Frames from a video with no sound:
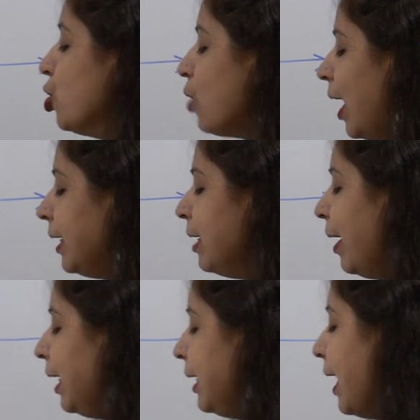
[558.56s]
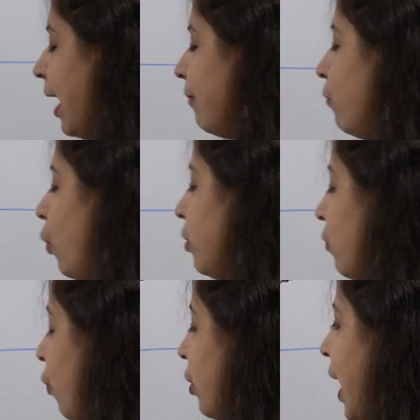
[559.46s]
So ultimately,
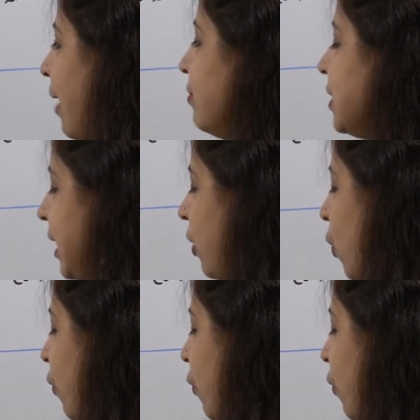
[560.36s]
what I am seeing